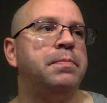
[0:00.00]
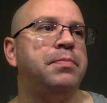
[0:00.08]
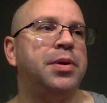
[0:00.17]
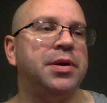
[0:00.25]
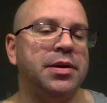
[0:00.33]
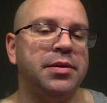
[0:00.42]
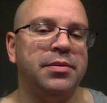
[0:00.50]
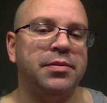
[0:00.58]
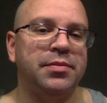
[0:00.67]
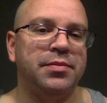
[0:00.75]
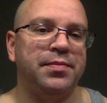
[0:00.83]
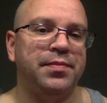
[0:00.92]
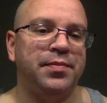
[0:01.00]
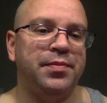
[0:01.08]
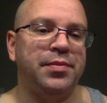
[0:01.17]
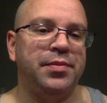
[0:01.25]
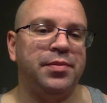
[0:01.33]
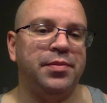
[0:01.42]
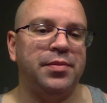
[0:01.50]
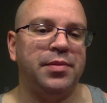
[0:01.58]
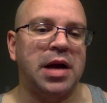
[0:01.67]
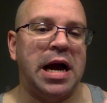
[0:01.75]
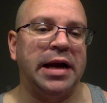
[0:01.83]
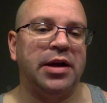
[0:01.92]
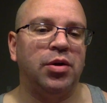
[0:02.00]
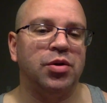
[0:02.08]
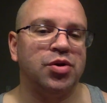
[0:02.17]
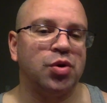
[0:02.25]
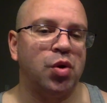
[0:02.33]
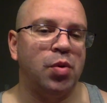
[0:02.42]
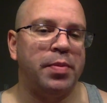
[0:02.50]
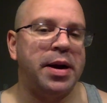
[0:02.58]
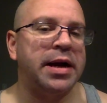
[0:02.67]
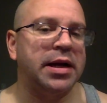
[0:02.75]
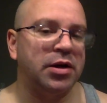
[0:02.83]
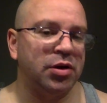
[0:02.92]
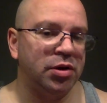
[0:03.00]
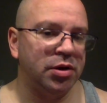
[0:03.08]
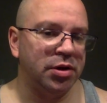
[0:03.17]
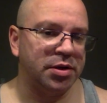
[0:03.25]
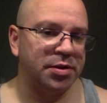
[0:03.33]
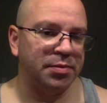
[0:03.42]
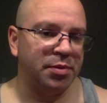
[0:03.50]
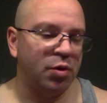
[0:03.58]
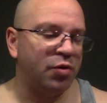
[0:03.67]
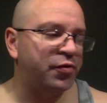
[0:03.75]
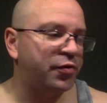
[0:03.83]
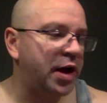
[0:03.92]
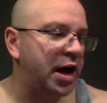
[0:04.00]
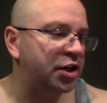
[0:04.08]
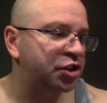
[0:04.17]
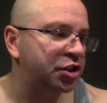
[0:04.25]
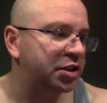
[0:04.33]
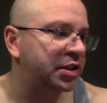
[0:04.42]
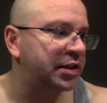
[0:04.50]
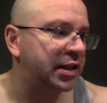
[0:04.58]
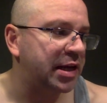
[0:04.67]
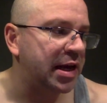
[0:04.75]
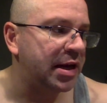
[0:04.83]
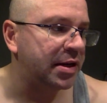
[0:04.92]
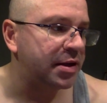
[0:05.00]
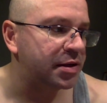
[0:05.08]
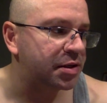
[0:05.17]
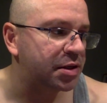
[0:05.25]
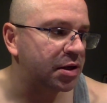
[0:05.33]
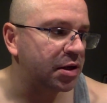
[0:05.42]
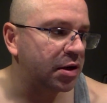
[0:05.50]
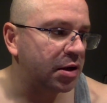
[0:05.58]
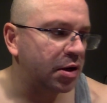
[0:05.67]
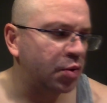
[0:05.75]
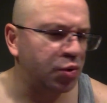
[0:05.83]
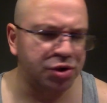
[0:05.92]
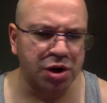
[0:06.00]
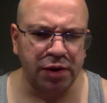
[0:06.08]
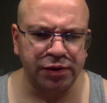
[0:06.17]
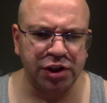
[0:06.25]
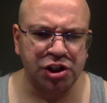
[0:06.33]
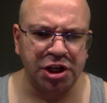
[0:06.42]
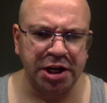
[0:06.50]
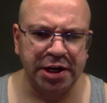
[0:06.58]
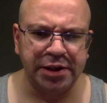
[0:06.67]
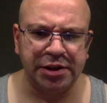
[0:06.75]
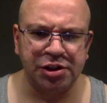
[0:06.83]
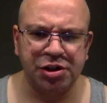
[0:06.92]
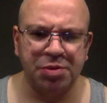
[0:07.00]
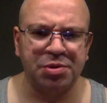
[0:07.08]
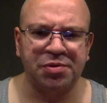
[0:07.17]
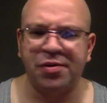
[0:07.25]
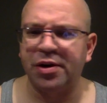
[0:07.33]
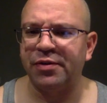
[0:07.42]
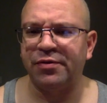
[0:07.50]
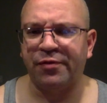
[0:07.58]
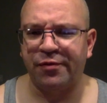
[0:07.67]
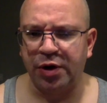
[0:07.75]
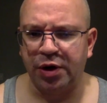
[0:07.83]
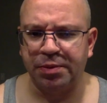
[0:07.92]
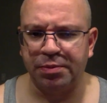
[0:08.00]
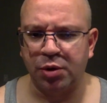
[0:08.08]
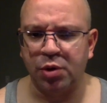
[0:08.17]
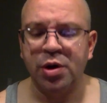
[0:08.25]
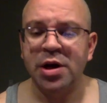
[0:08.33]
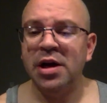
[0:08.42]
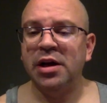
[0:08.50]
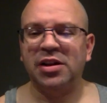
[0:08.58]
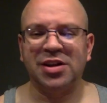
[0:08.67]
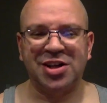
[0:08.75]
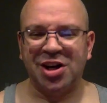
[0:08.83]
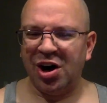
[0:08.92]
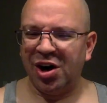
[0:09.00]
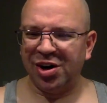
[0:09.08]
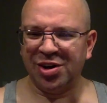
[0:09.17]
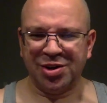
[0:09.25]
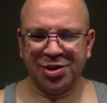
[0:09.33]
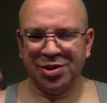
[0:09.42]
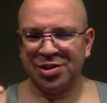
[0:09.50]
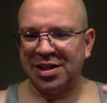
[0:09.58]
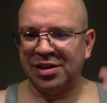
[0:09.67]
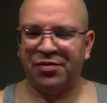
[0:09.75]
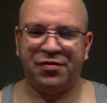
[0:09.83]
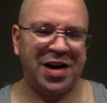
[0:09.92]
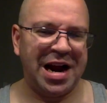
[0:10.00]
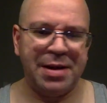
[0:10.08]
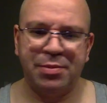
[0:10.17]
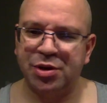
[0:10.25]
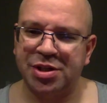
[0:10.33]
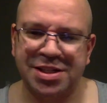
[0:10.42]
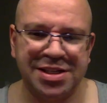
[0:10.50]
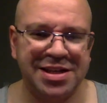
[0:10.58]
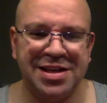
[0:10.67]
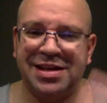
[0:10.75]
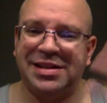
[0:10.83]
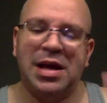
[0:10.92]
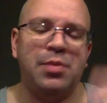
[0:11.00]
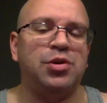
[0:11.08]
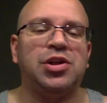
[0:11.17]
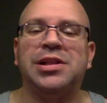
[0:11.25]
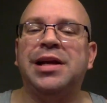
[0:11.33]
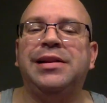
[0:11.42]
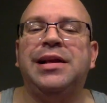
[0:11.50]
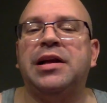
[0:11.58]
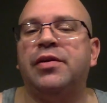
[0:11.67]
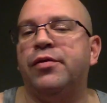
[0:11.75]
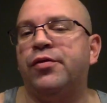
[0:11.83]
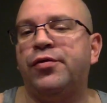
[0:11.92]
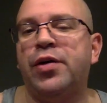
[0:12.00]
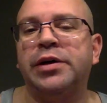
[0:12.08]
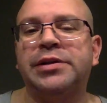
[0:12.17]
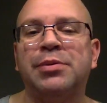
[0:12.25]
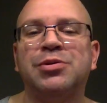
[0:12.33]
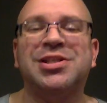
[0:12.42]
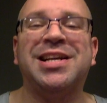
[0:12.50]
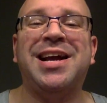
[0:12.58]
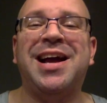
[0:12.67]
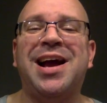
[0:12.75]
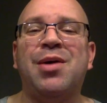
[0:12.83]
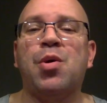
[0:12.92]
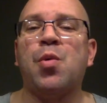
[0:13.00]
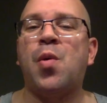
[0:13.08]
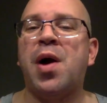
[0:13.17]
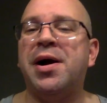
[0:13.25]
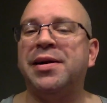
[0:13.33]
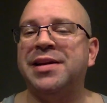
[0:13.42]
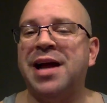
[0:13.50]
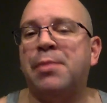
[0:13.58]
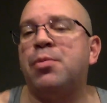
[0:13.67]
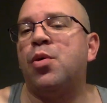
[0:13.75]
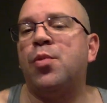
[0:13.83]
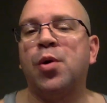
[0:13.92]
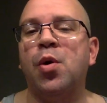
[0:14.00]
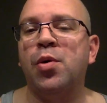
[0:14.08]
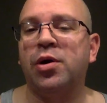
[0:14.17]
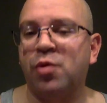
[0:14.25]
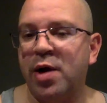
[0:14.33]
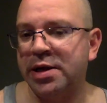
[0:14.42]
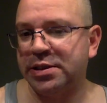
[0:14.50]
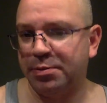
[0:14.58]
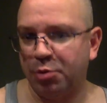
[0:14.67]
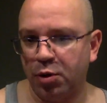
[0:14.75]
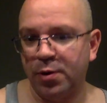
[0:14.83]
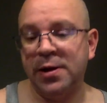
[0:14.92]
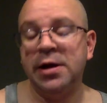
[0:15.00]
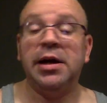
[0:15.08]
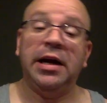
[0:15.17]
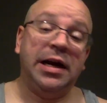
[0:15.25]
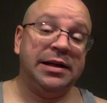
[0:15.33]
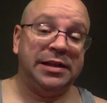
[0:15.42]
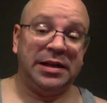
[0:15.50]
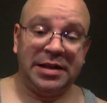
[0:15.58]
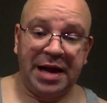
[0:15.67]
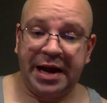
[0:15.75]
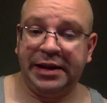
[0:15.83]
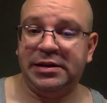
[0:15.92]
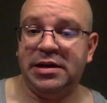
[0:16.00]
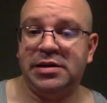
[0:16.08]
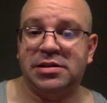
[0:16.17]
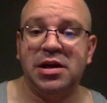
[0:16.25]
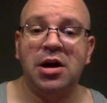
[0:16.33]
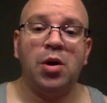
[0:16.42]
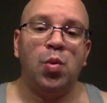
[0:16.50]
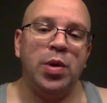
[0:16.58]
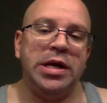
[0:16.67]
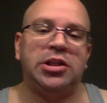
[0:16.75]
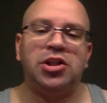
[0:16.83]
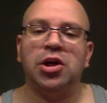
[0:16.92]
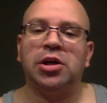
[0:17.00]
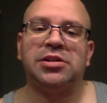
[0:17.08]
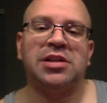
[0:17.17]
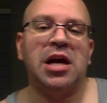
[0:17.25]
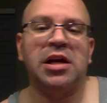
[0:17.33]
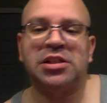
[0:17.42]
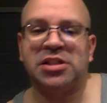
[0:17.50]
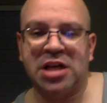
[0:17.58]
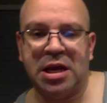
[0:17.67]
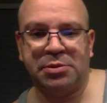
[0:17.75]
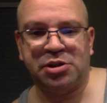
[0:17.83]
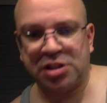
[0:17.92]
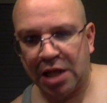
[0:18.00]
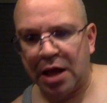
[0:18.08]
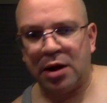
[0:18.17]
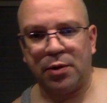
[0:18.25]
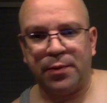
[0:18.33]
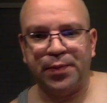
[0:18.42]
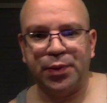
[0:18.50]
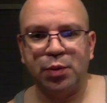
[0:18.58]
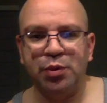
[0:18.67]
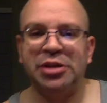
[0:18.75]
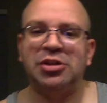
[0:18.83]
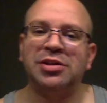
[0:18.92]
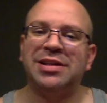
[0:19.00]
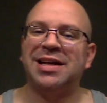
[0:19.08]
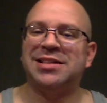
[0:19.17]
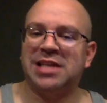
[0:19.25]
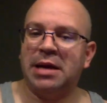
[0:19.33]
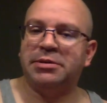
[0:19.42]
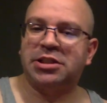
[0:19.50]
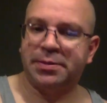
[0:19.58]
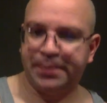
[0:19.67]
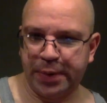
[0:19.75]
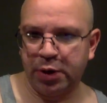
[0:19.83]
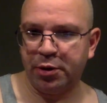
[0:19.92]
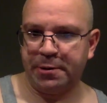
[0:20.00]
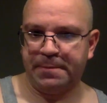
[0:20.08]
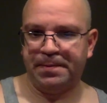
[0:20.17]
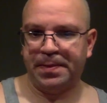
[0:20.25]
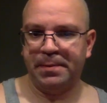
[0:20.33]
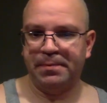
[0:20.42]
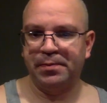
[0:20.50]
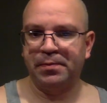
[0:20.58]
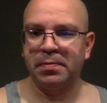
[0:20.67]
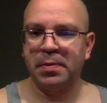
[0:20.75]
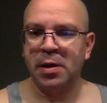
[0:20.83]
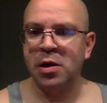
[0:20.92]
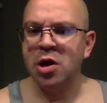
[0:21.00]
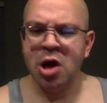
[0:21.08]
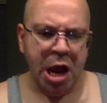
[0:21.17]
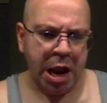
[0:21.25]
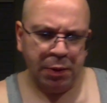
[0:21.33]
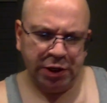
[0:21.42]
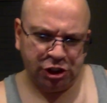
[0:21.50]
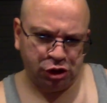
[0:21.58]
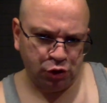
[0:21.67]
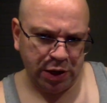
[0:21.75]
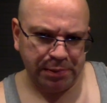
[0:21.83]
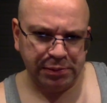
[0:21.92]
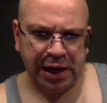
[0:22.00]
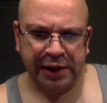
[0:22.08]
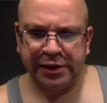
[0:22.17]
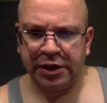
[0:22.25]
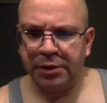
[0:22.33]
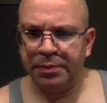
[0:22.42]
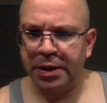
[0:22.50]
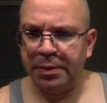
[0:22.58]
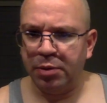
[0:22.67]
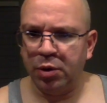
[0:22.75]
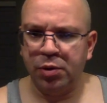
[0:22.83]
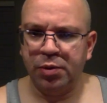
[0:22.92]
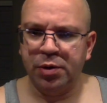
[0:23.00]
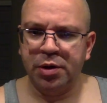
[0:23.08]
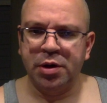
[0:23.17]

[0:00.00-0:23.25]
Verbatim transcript: But I can also go back and look, bro. Fashion in the 80s was off the chain. The shit was fucking fun, bro. The colors and the vibrancy, and they would they didn't give a fuck. They were just like, yeah, we're wilding out, bro. We're going crazy, bro. In the '90s, we took that same style, we took that same spirit, and we streamlined it a bit, bro.